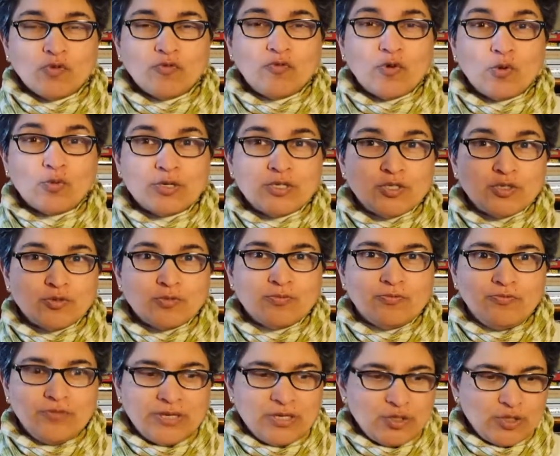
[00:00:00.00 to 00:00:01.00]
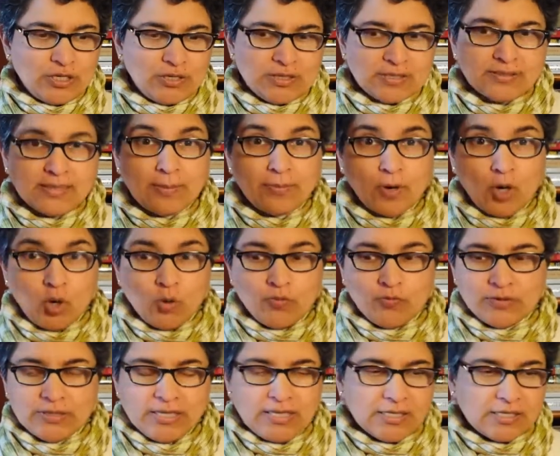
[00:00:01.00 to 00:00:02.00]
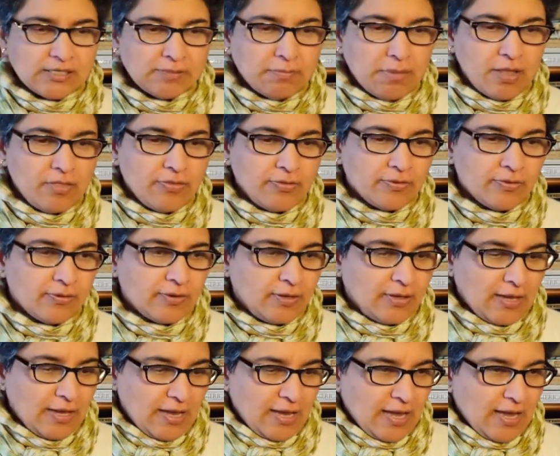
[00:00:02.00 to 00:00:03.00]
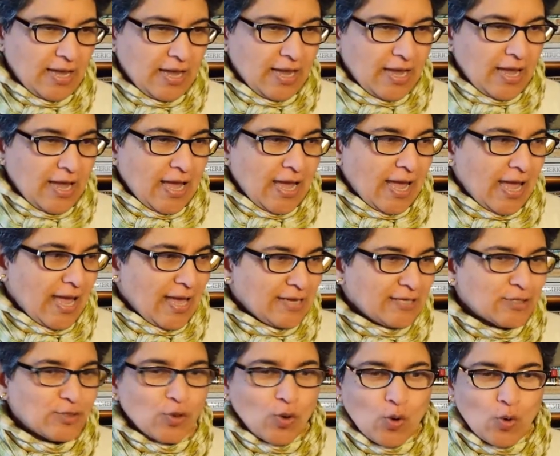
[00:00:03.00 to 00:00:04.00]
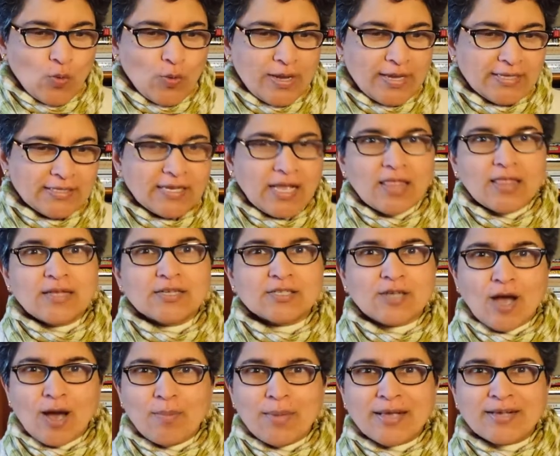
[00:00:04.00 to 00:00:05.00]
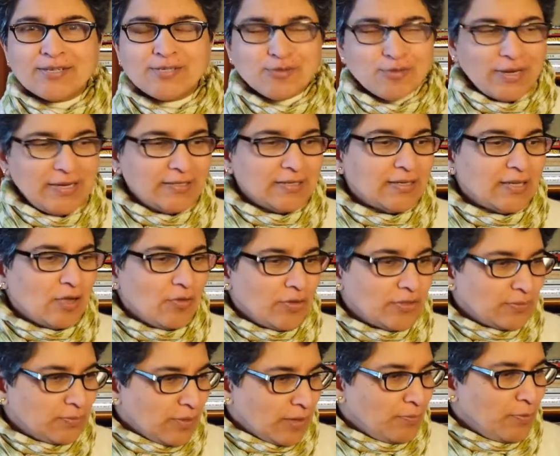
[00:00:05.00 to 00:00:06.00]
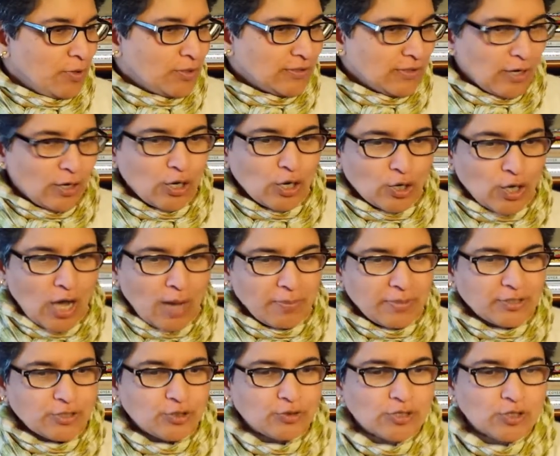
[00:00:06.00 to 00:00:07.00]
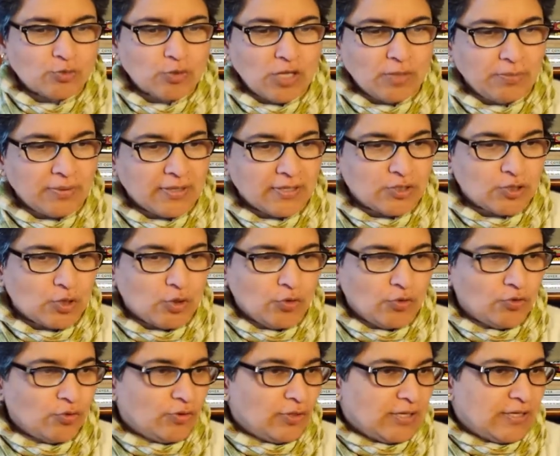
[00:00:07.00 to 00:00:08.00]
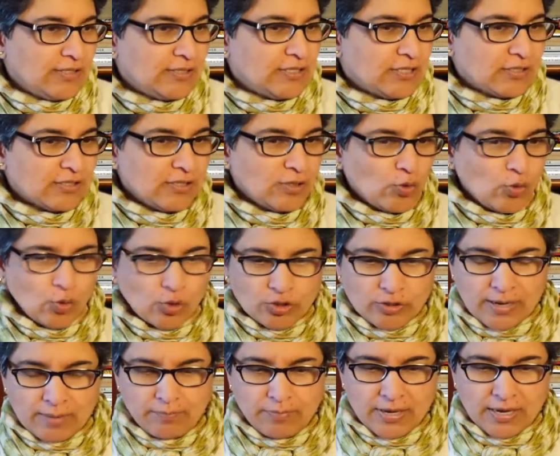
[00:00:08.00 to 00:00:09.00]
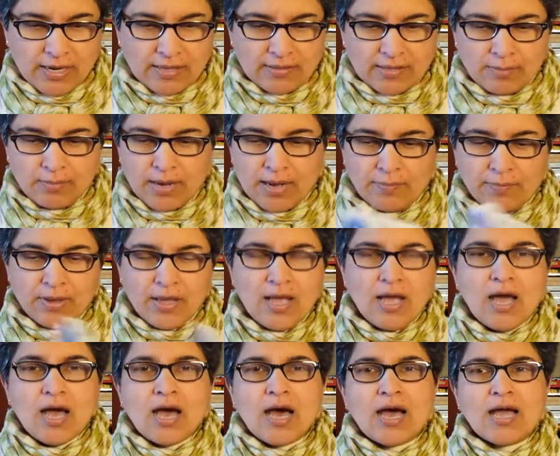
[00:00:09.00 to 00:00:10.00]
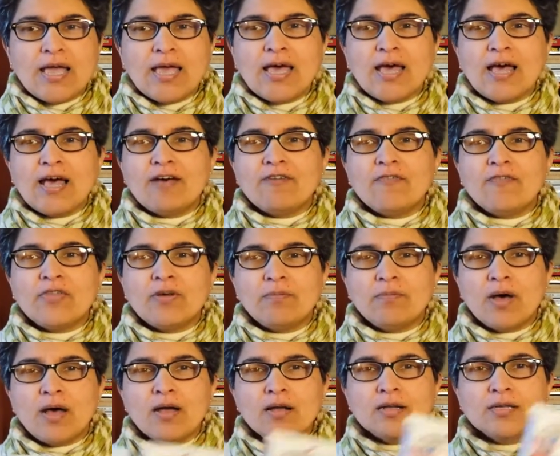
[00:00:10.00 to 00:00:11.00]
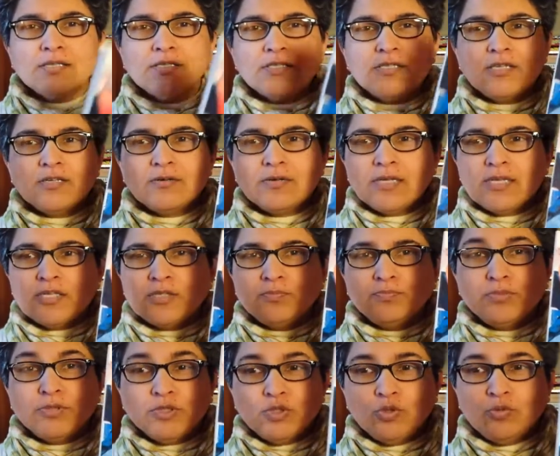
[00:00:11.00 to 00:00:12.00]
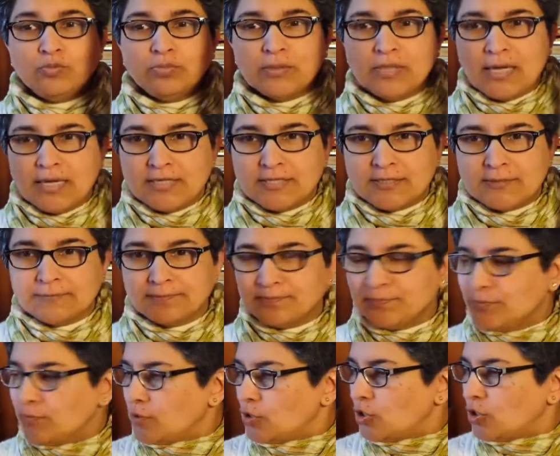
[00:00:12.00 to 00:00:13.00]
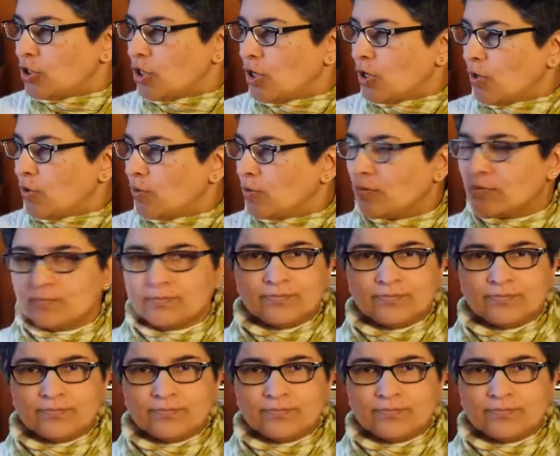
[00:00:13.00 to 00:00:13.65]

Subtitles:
forward to finishing this up, hopefully this month. And as always, there's comics, right? Now, there's books that are not comics here as well, but let's go through these just in the order I'm picking them up. I have the manga series Blue Blood. So